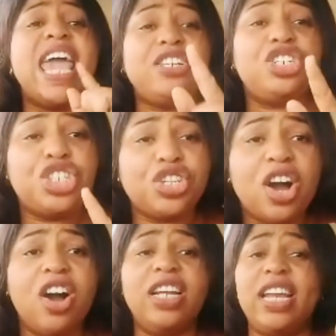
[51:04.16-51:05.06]

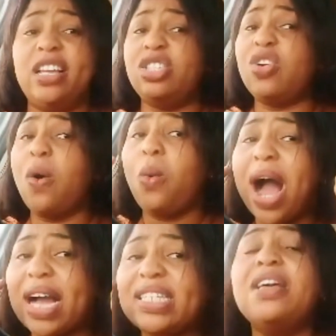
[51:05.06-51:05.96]
Ensure there is no
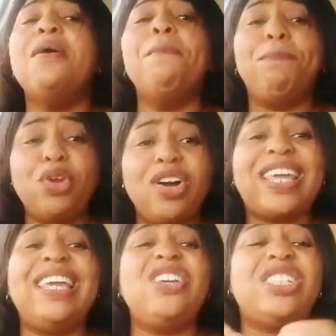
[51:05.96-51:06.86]
wax
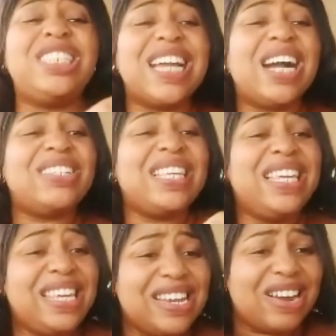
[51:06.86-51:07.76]
blocking your child's
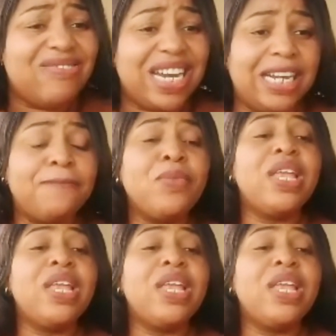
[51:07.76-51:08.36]
hearing.